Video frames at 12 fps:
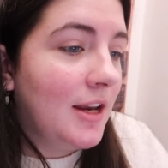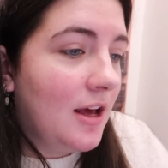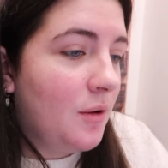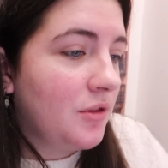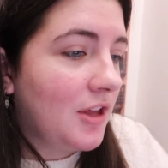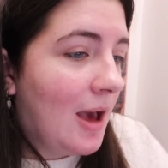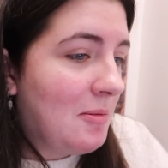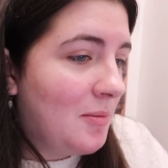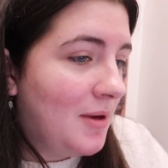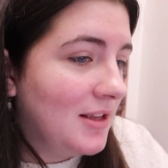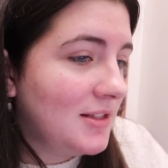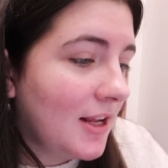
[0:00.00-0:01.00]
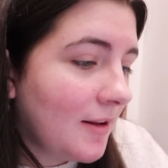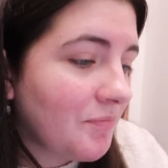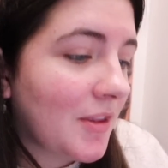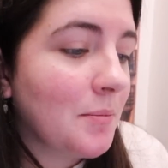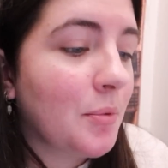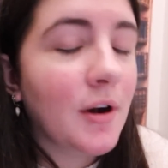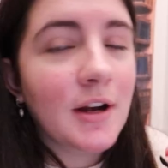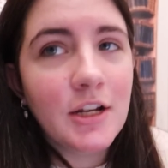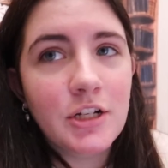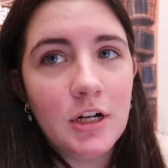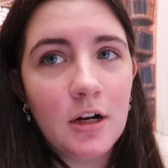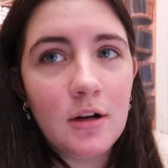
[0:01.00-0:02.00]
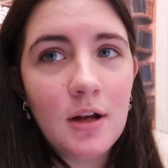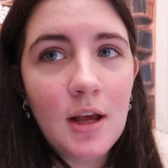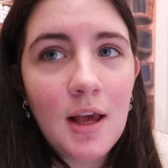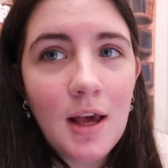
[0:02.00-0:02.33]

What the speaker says: now with copy and pasting. I'm pretty sure.